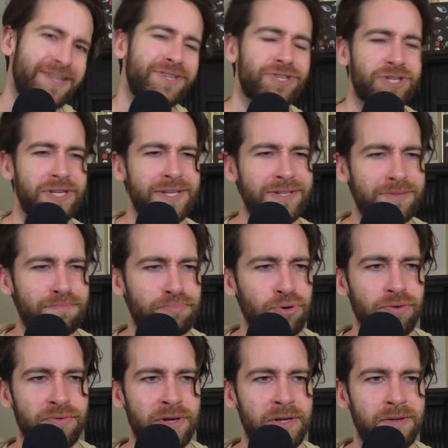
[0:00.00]
She's
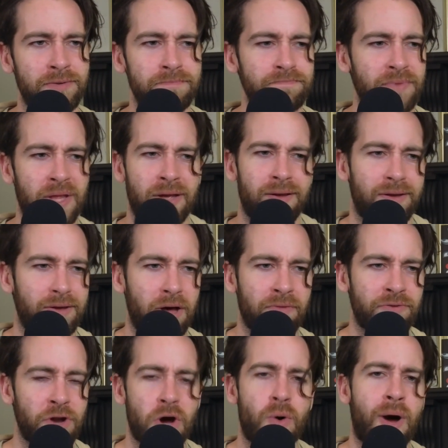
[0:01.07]
proven
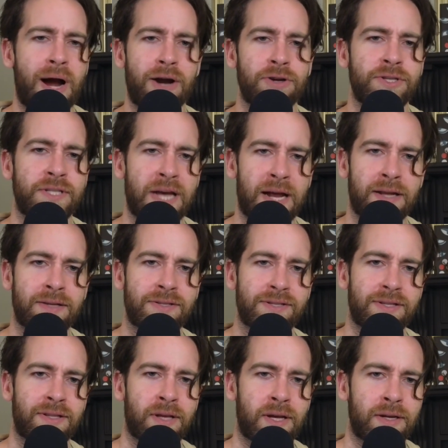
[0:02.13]
of no higher status
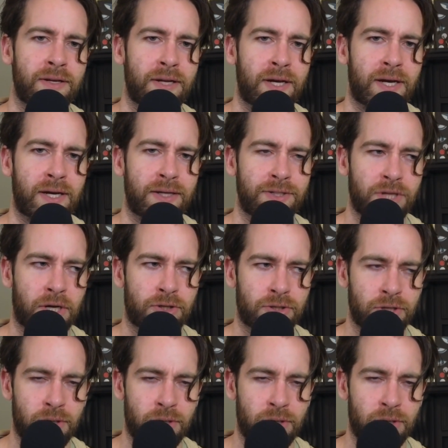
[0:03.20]
than Dr.